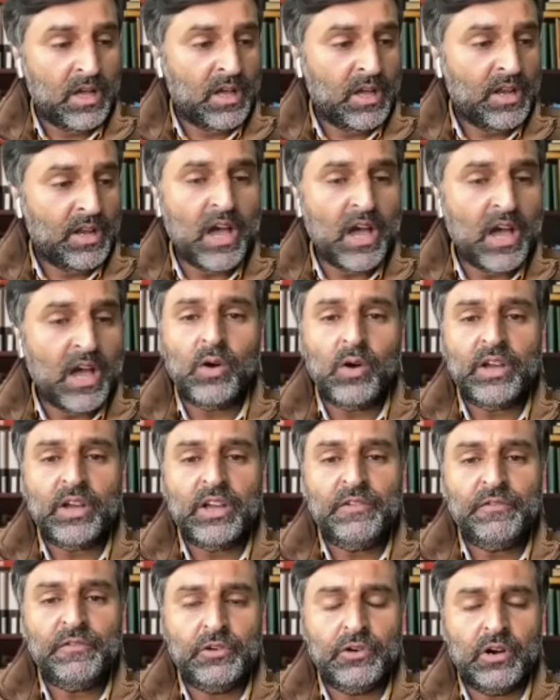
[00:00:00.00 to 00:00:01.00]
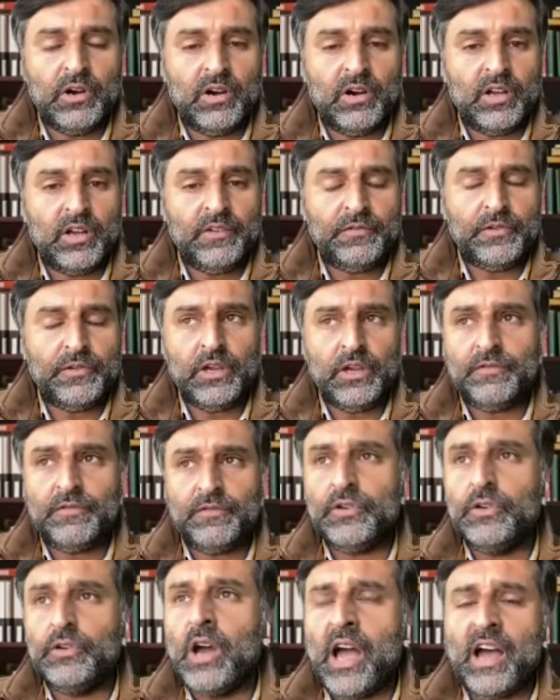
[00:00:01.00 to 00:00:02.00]
Now if
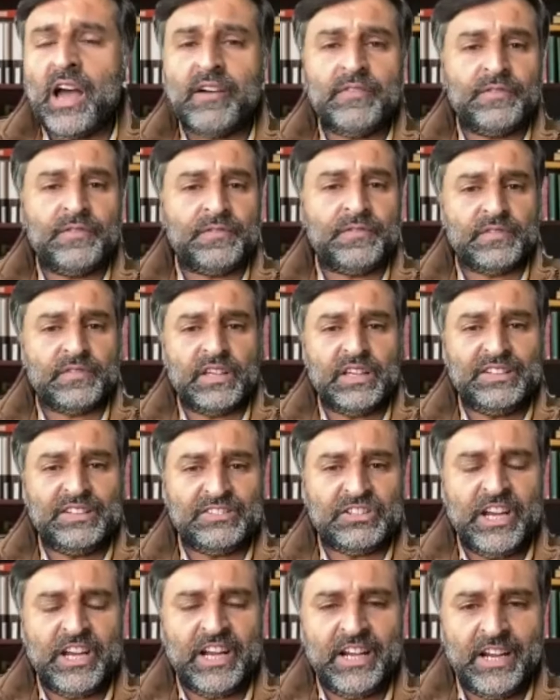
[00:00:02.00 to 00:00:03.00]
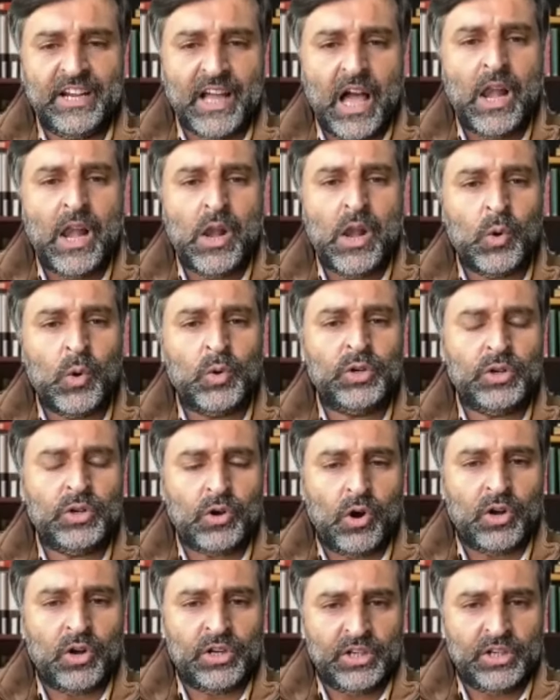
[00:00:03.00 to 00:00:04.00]
you have stand alone
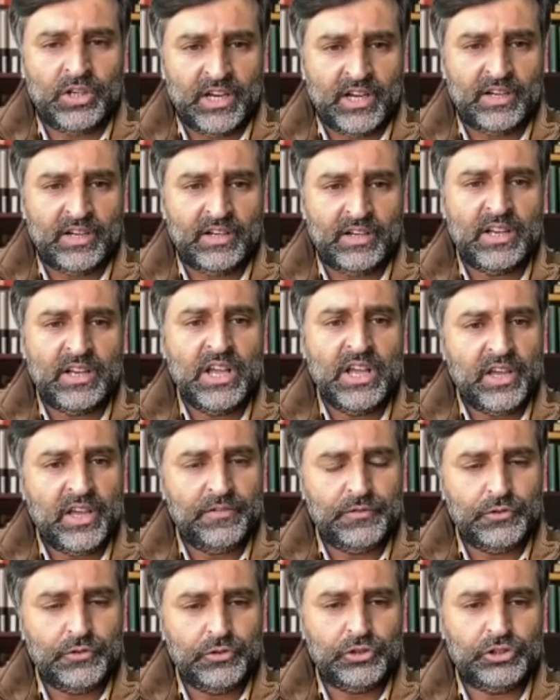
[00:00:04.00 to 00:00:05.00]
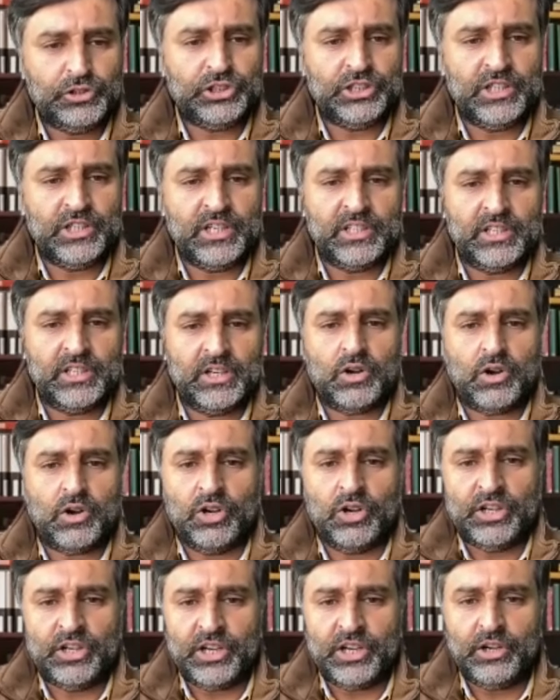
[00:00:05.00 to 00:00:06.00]
content, if you share the
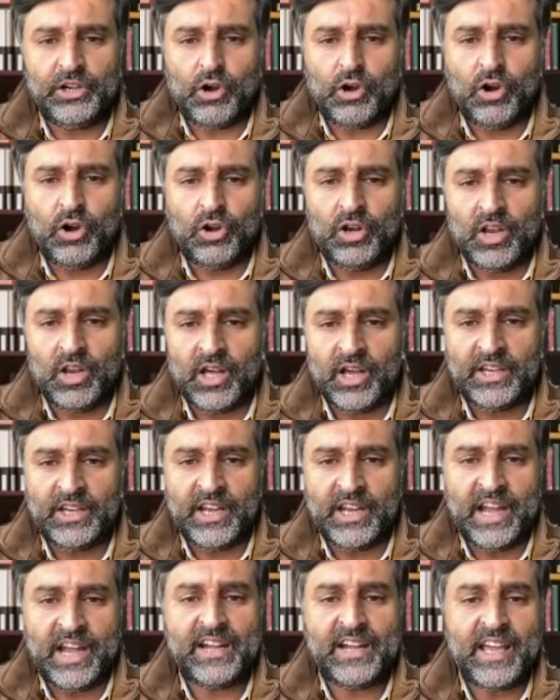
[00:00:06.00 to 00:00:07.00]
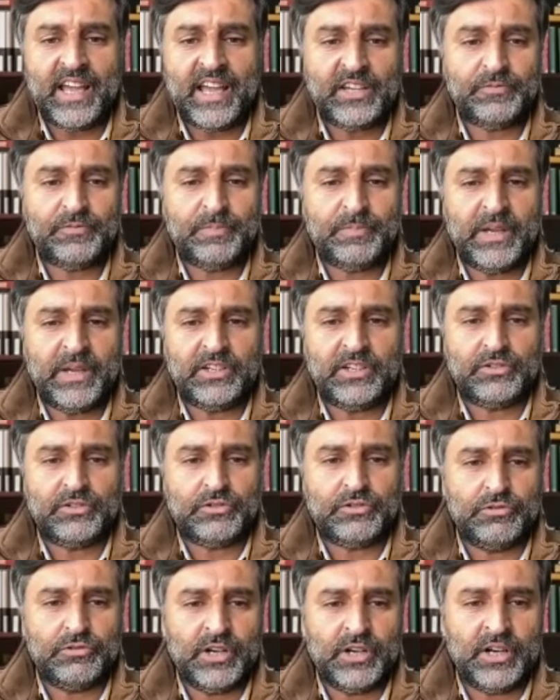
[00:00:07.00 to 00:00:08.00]
content online and expect
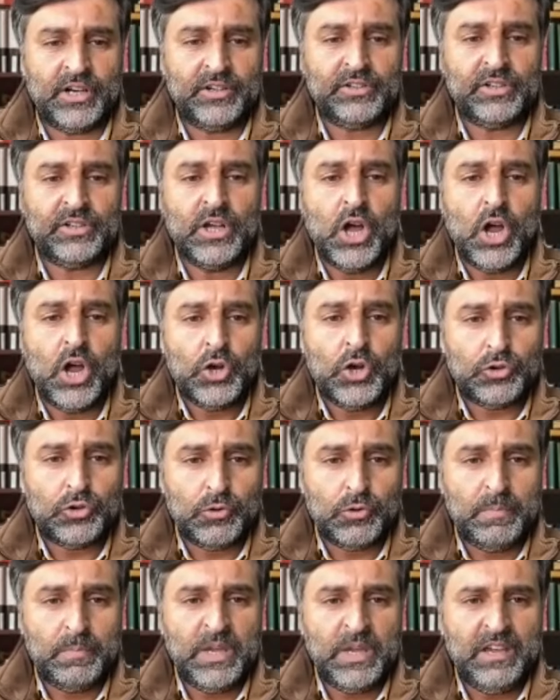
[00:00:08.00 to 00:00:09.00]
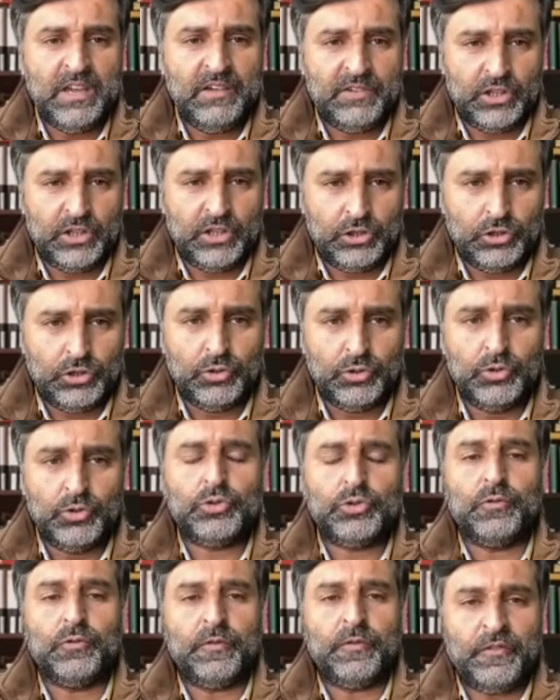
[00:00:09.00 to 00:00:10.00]
students to be with you,
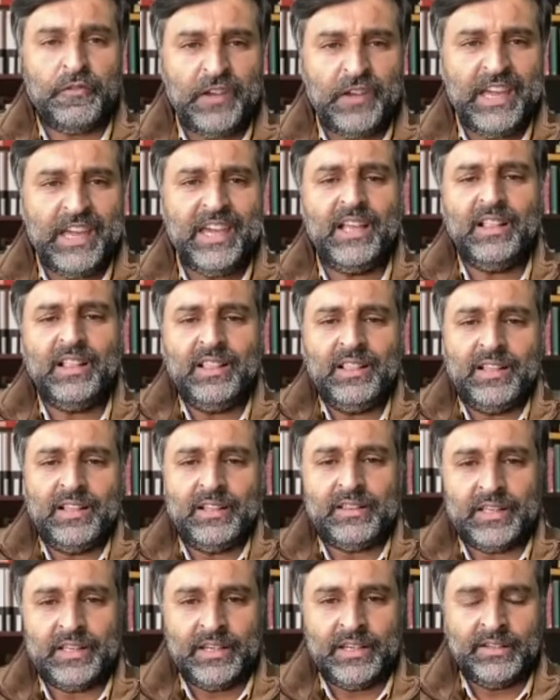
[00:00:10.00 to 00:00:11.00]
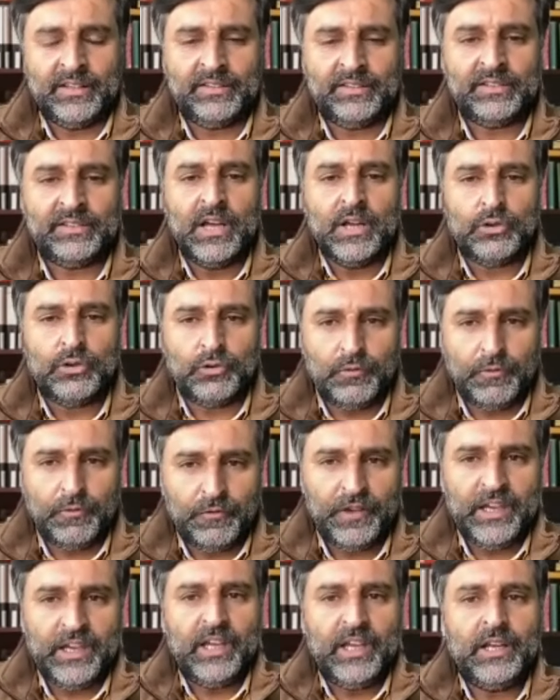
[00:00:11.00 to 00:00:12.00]
to feel the things, to
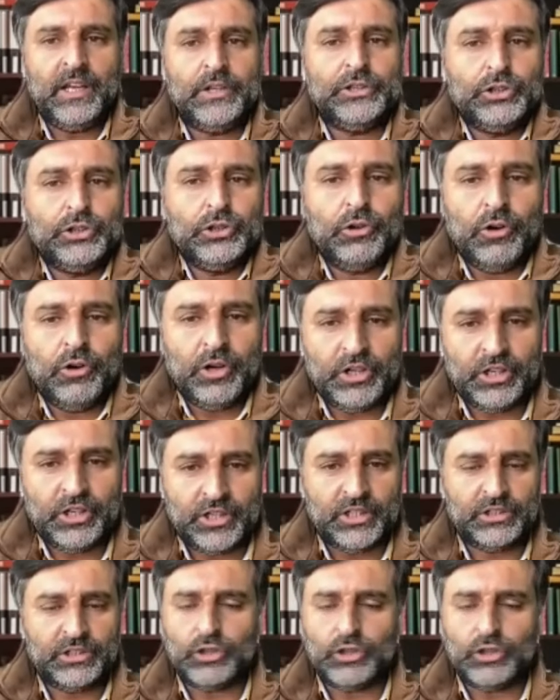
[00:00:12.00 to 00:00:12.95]
feel your touch,